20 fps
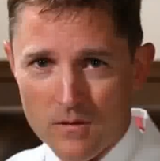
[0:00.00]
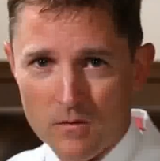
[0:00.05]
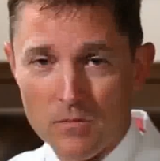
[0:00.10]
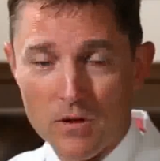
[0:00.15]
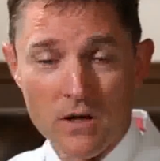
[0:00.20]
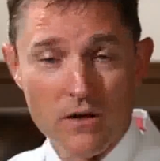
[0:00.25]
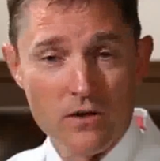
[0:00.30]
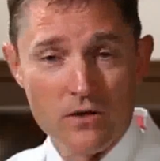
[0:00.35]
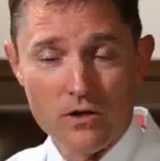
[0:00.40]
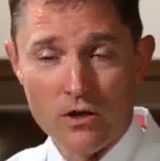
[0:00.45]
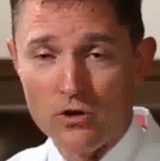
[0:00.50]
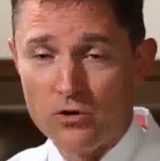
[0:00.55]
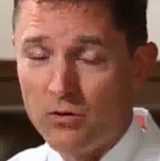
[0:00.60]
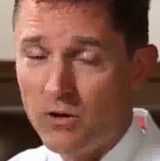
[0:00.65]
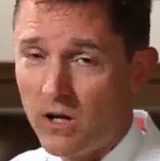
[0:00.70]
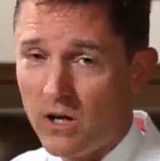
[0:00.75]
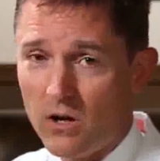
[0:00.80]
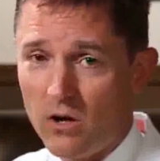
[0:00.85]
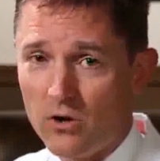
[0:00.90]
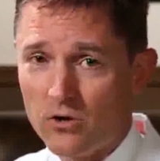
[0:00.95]
but in this
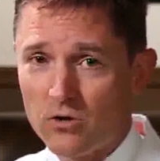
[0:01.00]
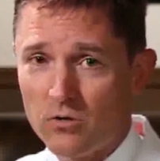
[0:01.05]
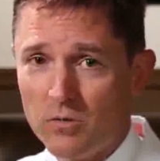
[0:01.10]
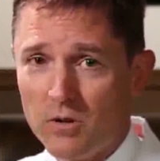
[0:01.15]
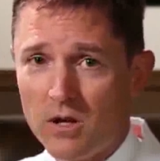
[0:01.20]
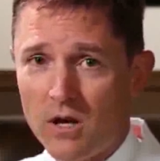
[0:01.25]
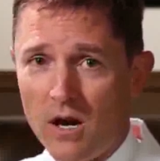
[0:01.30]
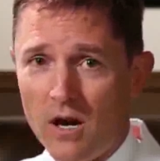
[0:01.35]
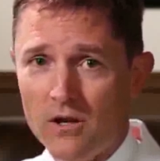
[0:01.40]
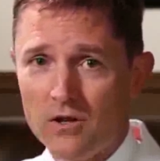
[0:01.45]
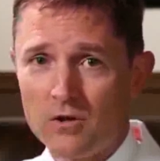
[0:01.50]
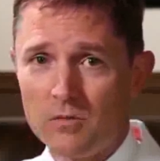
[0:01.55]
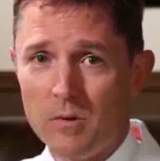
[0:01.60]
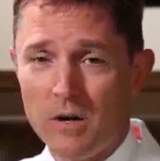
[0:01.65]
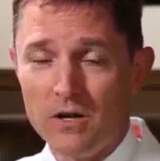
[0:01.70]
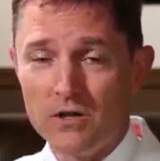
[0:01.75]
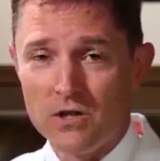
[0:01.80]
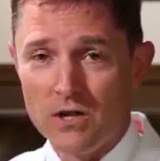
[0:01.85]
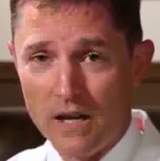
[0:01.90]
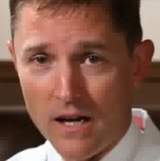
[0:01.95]
country it can also be caused
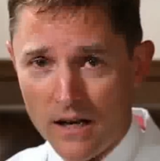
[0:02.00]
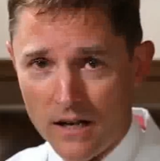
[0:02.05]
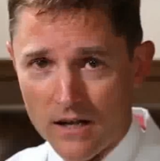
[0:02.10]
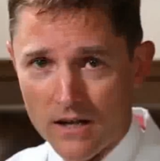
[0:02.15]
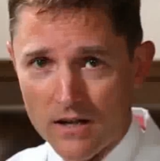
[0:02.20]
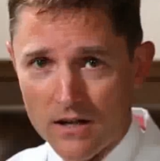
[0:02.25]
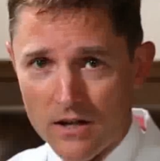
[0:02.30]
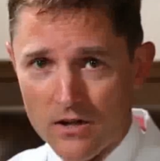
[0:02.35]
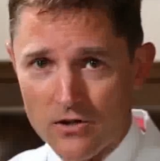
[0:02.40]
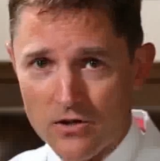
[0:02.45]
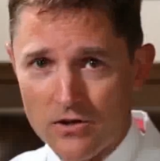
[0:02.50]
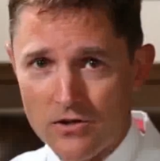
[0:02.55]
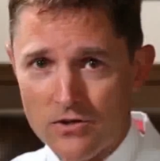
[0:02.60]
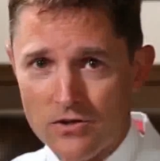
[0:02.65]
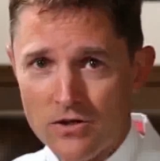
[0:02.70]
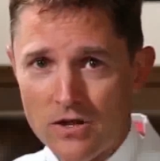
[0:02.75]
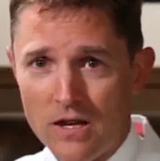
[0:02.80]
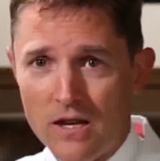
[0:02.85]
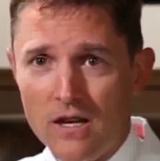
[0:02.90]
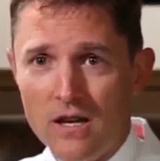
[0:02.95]
by genetic
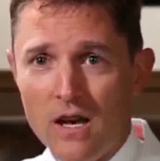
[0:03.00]
conditions